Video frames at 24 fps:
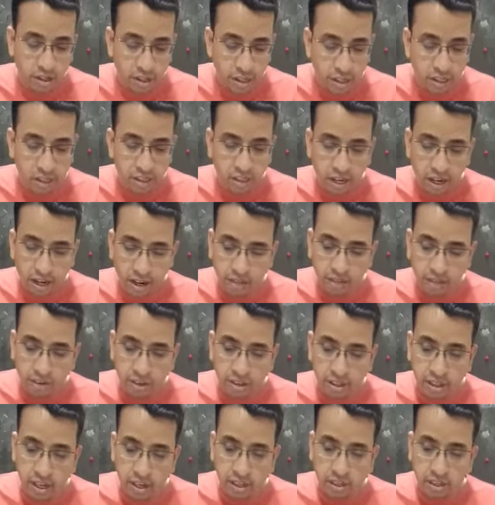Each and every
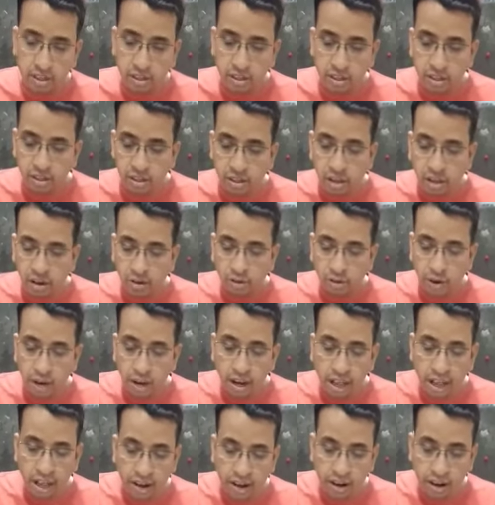sections are well
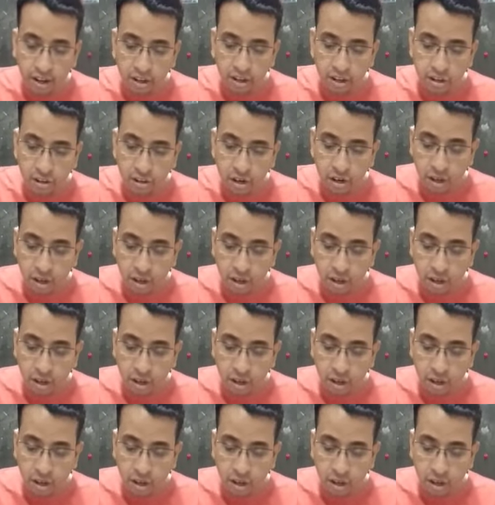arranged.